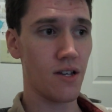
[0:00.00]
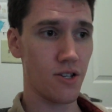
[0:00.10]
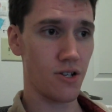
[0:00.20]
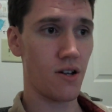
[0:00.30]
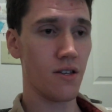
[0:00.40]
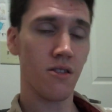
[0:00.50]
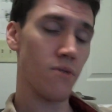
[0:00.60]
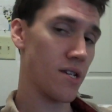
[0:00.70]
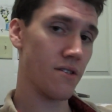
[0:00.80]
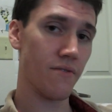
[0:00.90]
and Sean and the
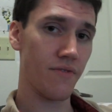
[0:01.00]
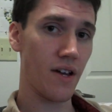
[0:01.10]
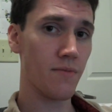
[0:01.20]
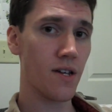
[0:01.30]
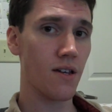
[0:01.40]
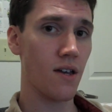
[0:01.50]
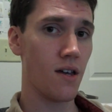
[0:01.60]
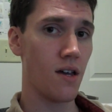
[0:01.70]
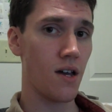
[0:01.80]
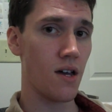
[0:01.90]
rest of her family,
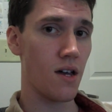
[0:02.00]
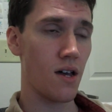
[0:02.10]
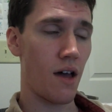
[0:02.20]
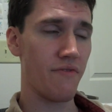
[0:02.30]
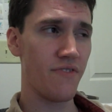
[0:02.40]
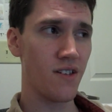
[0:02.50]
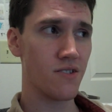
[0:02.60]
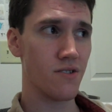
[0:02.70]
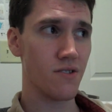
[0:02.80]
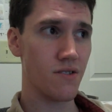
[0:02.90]
I
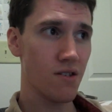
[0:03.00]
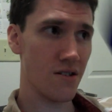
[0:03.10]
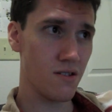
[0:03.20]
figured